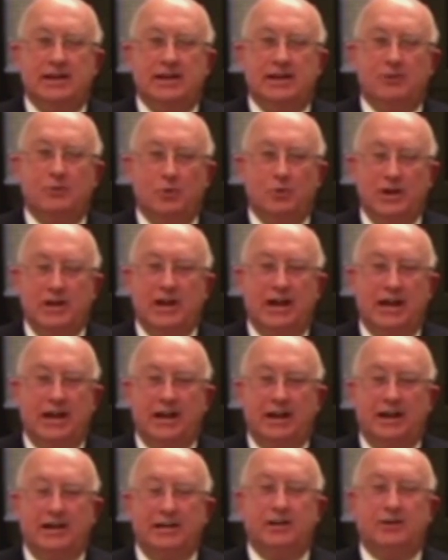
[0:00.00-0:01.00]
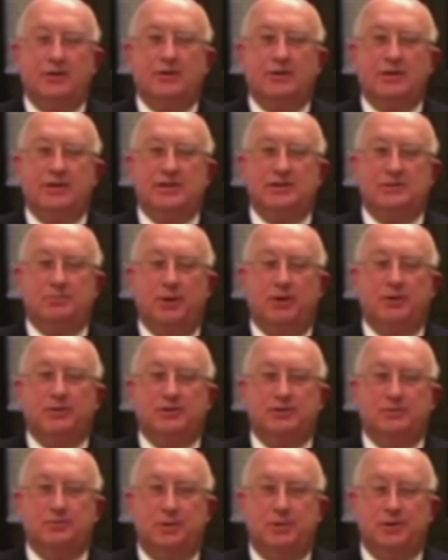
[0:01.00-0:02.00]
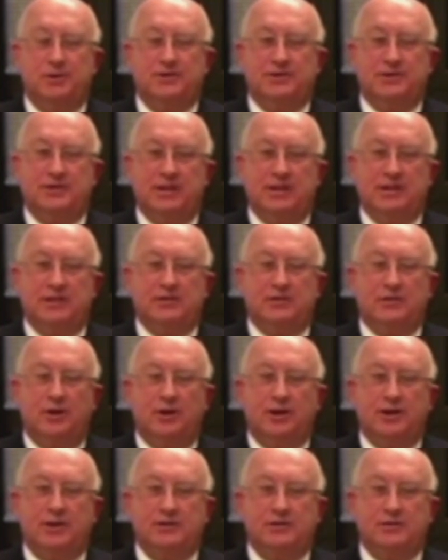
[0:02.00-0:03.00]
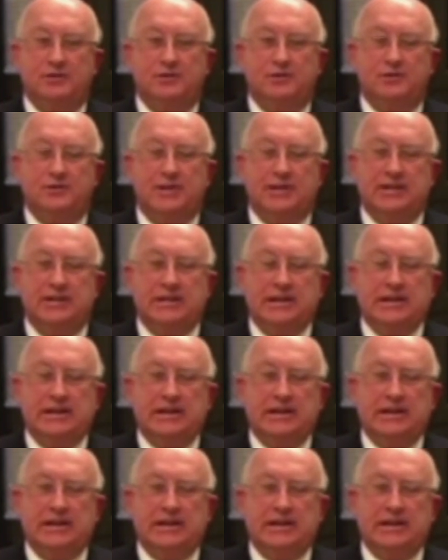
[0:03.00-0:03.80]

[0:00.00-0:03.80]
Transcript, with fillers: we are the only spokesperson that God is using.